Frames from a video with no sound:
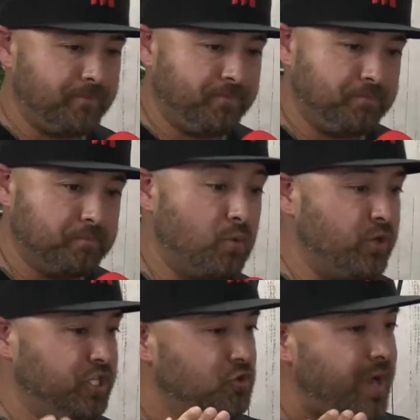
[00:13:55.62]
But
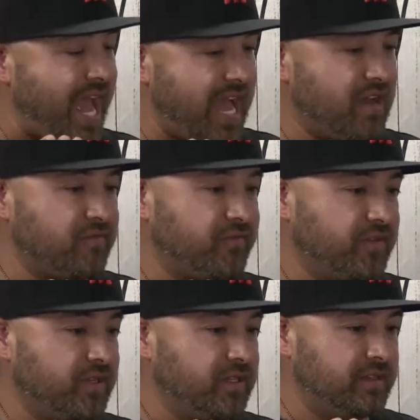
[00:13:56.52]
when you have
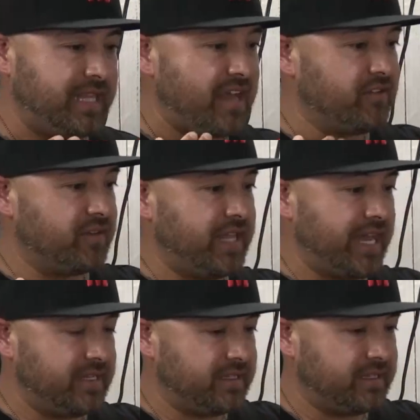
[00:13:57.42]
that
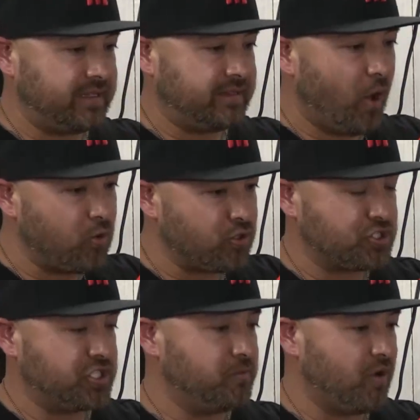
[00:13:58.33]
that
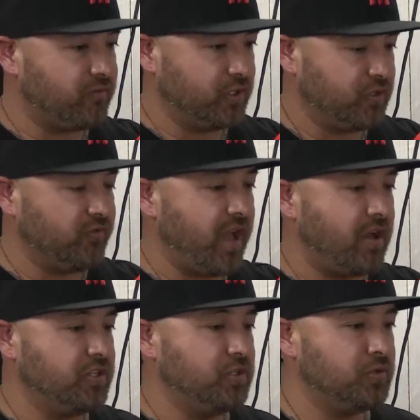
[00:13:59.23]
ownership over your
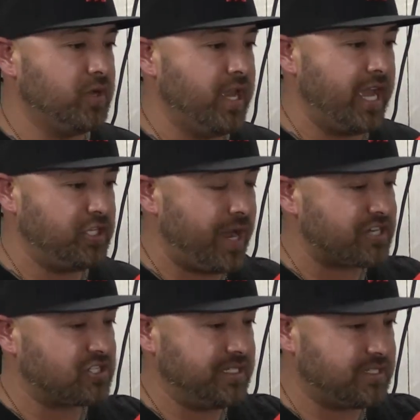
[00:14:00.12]
value and you
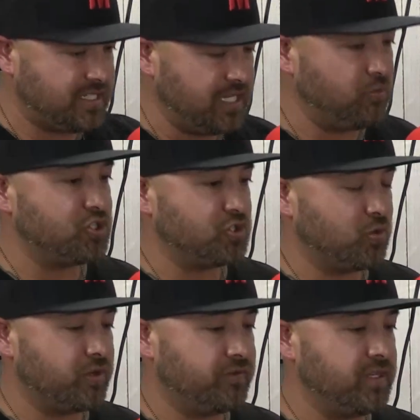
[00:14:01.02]
actually see what your
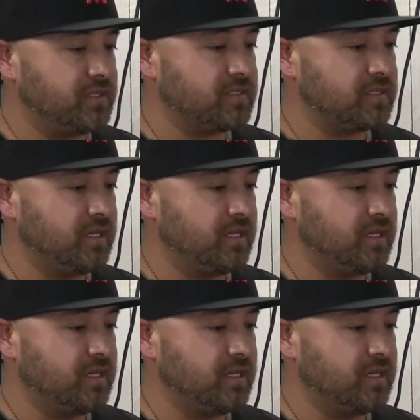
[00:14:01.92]
worth is,